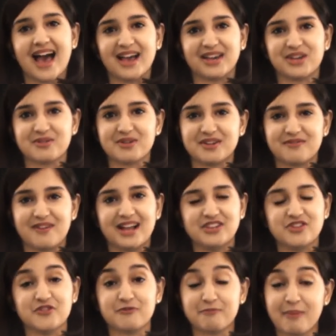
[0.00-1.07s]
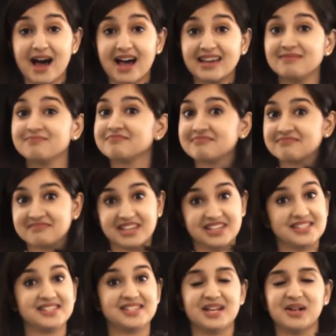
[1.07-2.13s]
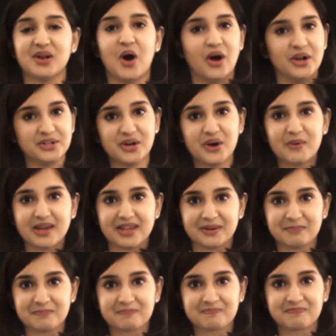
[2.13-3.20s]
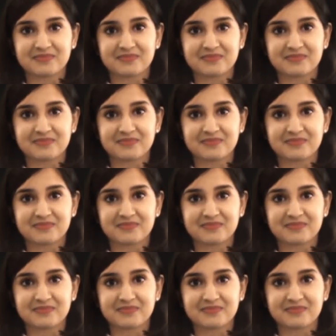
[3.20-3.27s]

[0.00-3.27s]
accurate value of pi is still ongoing.